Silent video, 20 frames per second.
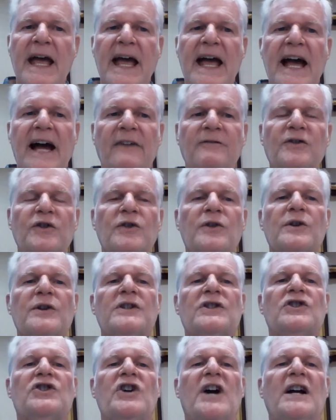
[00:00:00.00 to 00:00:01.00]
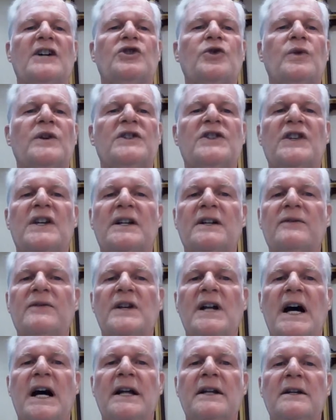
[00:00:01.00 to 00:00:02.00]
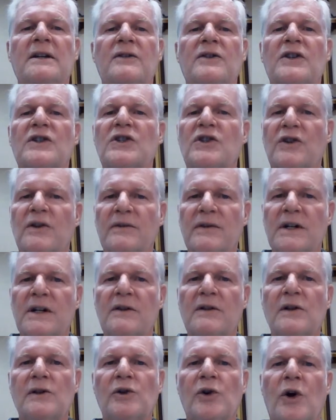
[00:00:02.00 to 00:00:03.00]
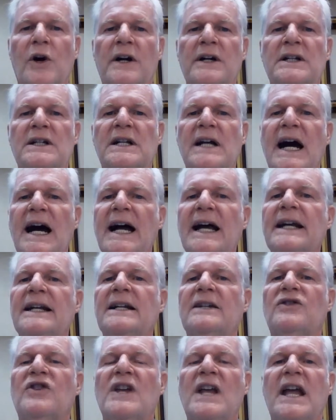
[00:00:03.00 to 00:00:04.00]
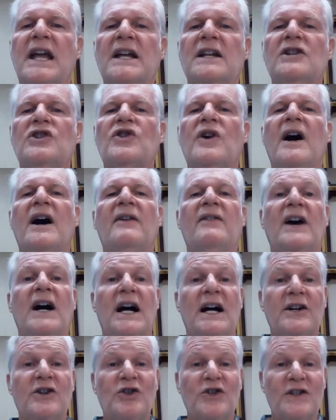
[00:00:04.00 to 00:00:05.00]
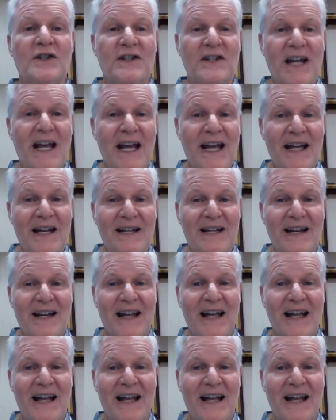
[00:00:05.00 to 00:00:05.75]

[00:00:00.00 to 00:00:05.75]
After this, Joshua, son of Nun, the servant of the Lord, died at the age of 110.